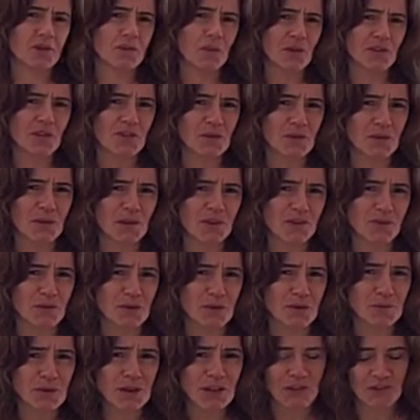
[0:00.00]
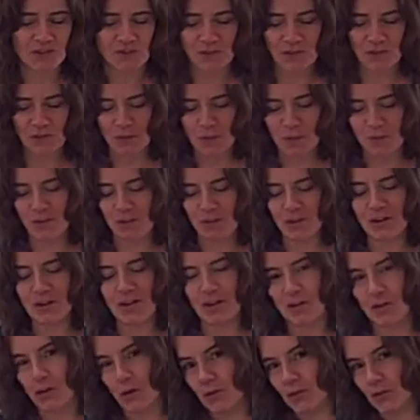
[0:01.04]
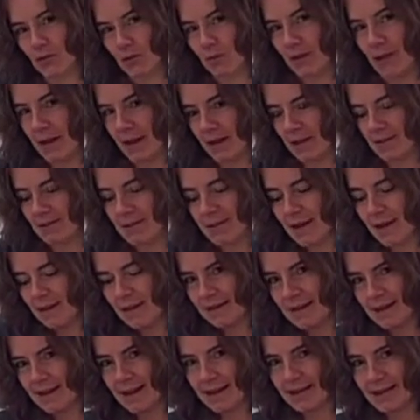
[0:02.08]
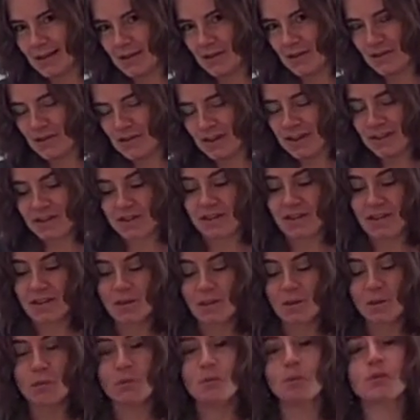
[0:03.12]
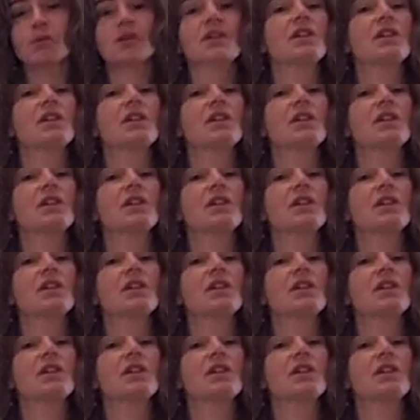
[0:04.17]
who wants to waste real plastic? So I put it in a grocery bag, tucked the end underneath, put